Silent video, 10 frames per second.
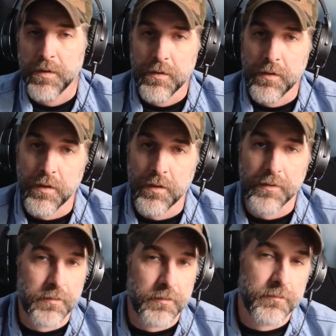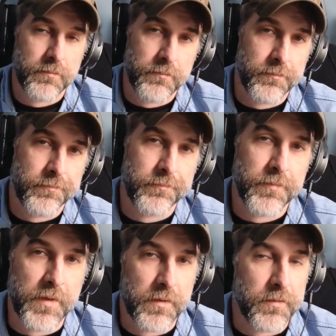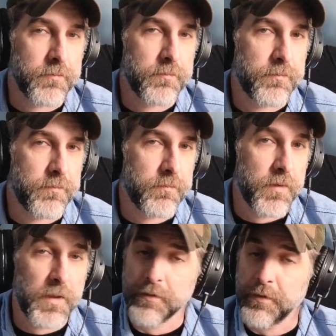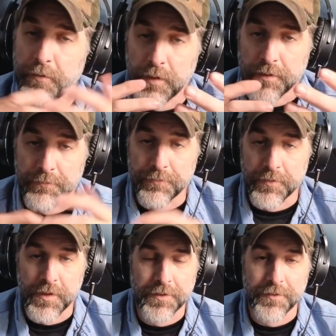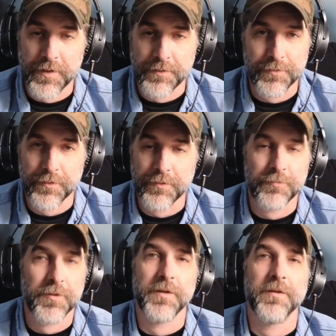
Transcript: And, you know, I definitely like your answer of like,